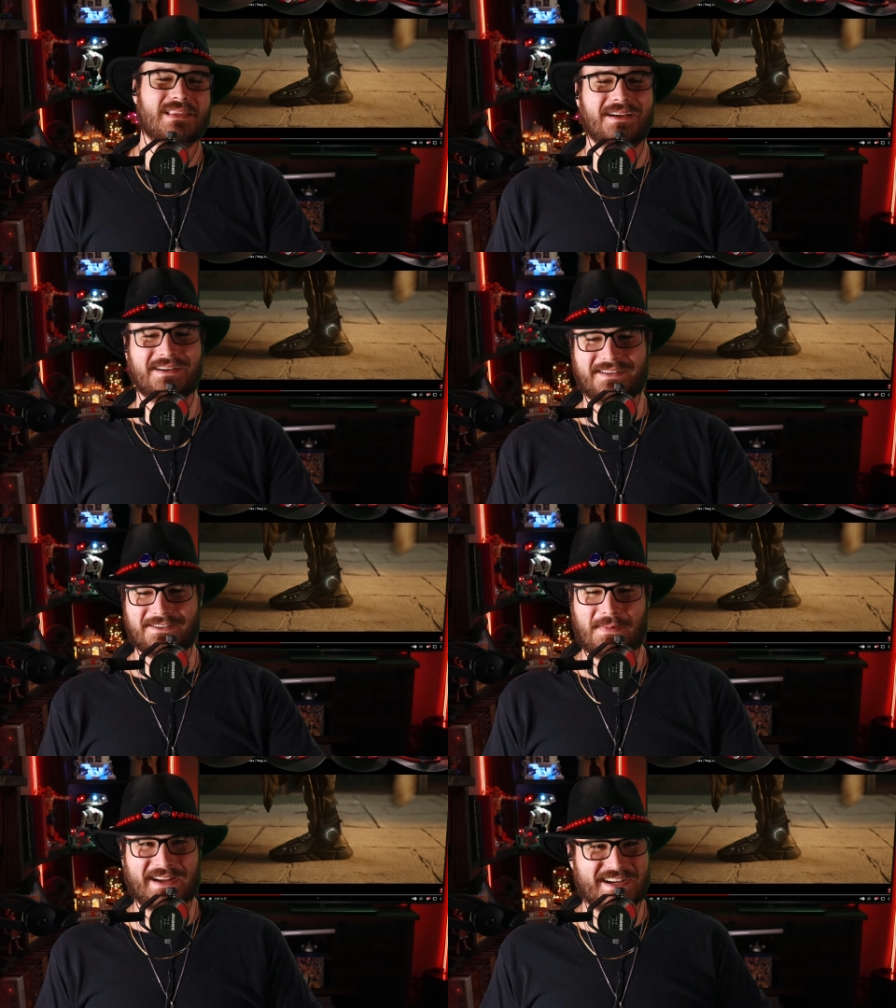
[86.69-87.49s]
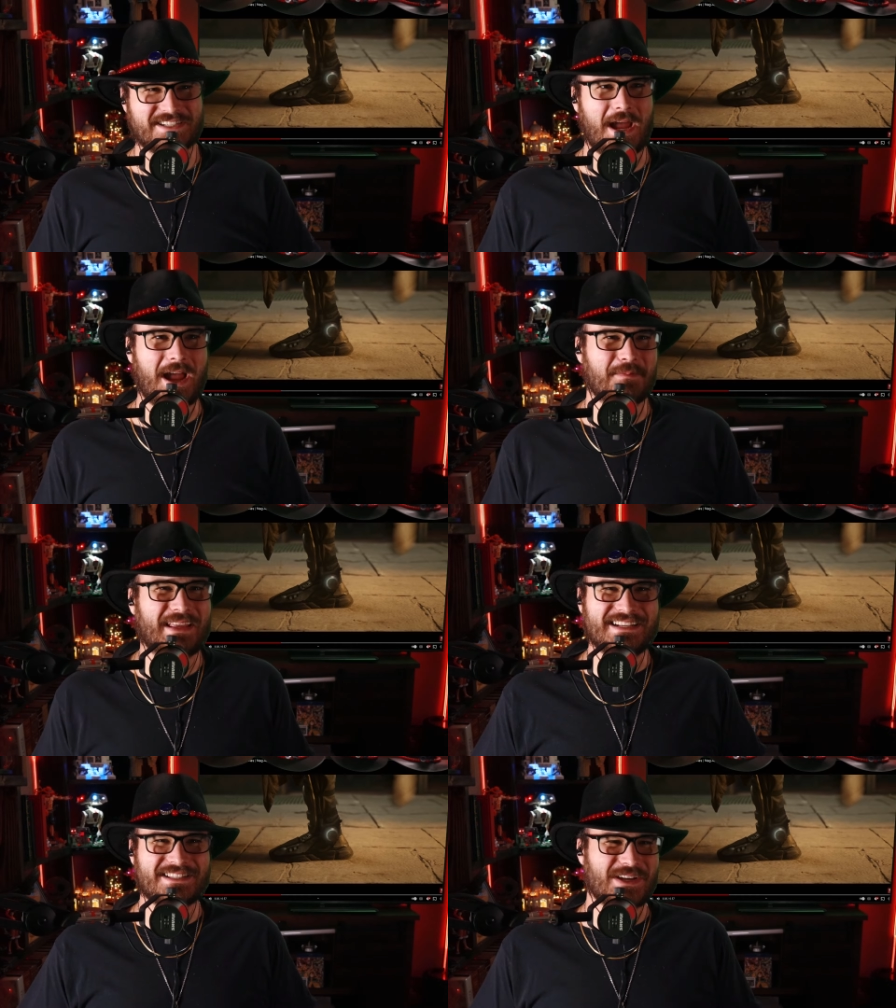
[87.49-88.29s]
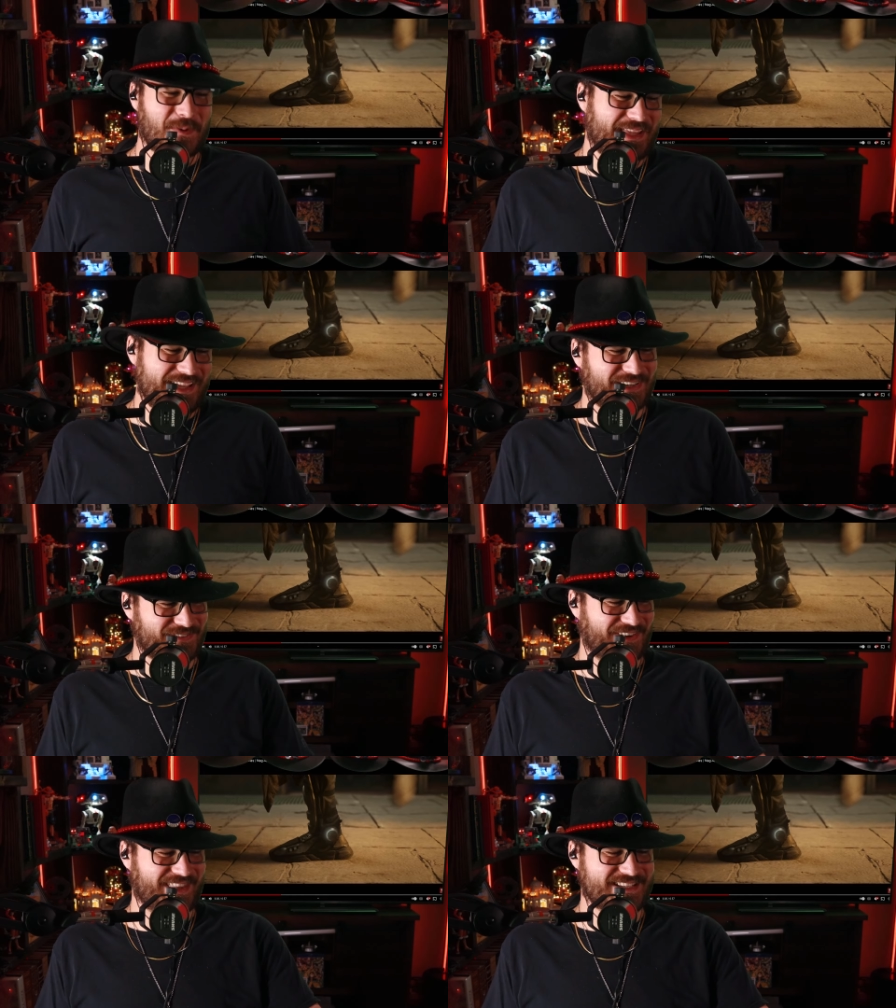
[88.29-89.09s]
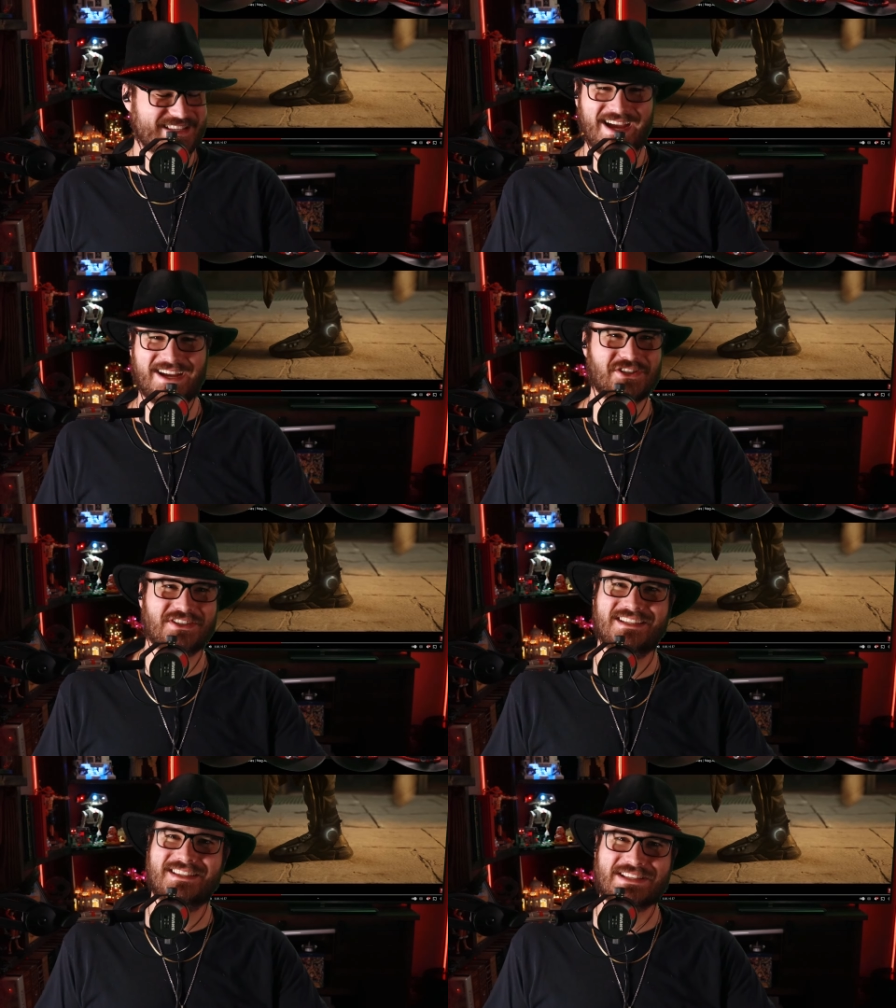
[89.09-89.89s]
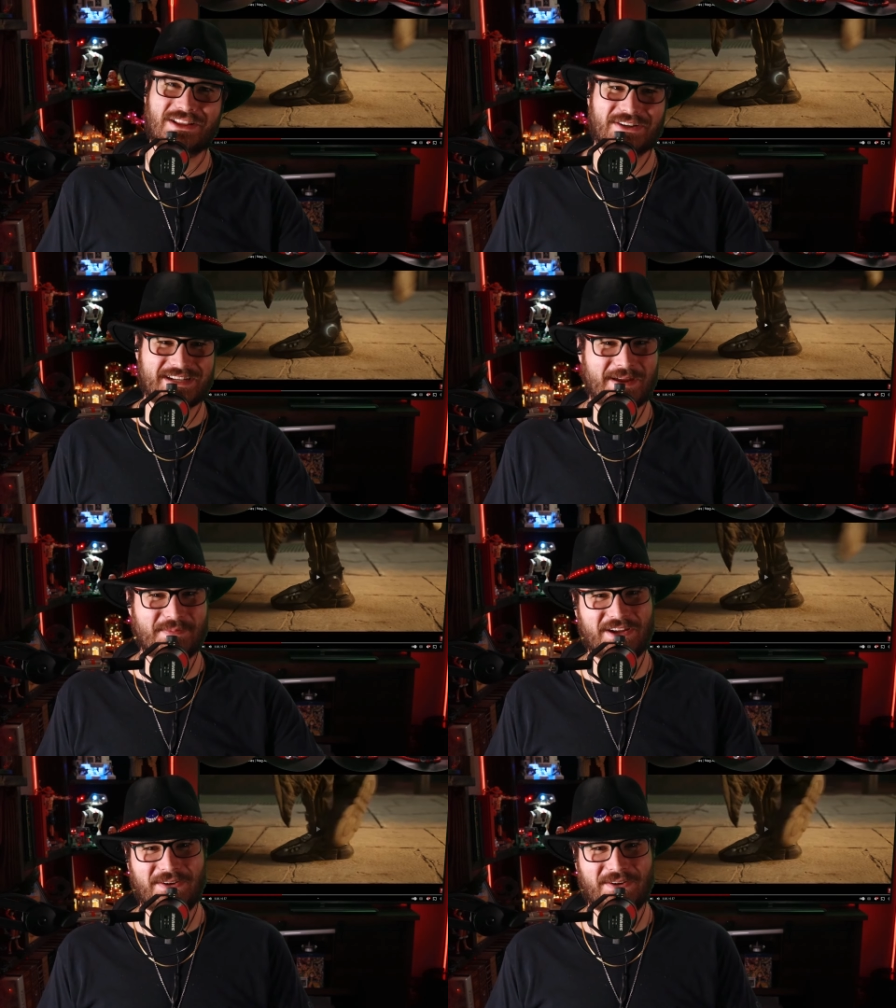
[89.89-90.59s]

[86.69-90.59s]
Oh my gosh, I'm getting so eager for this. I should have seen this a long time ago.